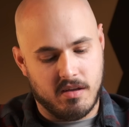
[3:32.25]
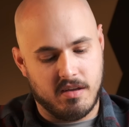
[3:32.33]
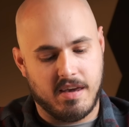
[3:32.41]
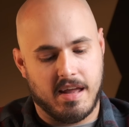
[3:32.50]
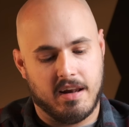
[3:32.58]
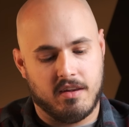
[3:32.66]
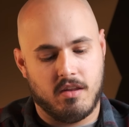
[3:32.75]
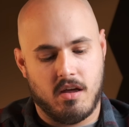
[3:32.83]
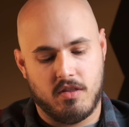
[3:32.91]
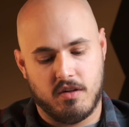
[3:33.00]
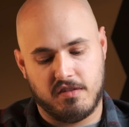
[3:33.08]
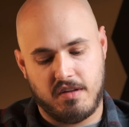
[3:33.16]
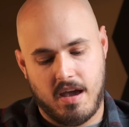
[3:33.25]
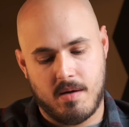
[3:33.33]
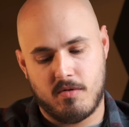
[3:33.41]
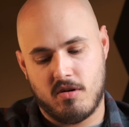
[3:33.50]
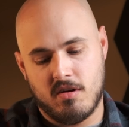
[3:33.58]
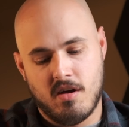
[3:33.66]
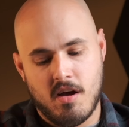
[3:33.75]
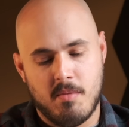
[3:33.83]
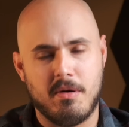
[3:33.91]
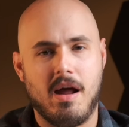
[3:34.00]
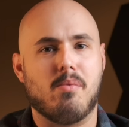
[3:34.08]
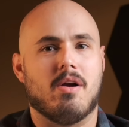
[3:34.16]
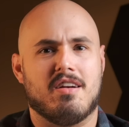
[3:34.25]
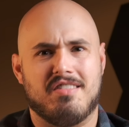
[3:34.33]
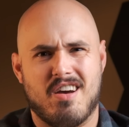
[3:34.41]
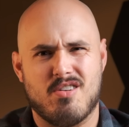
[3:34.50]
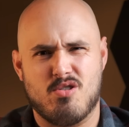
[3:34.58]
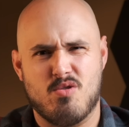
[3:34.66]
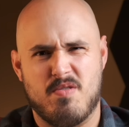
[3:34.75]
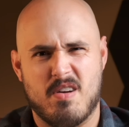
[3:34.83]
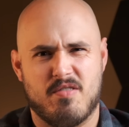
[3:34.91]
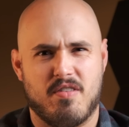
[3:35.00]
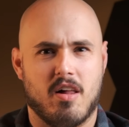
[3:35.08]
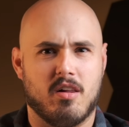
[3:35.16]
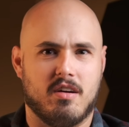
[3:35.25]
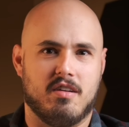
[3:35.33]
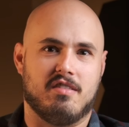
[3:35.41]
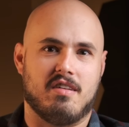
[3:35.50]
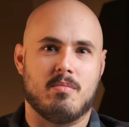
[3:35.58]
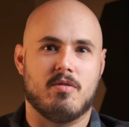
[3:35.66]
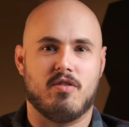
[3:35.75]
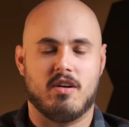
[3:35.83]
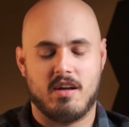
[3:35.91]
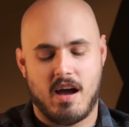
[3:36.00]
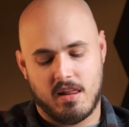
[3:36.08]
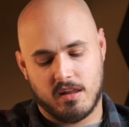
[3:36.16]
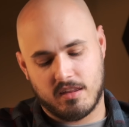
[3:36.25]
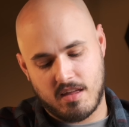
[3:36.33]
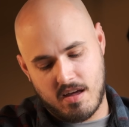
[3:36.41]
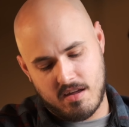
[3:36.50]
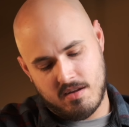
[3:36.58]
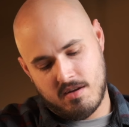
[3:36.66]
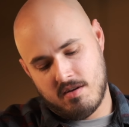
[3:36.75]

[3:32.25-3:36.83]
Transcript: getting this camera, but I wanted to see how goofy it felt because I'm a fun guy like that.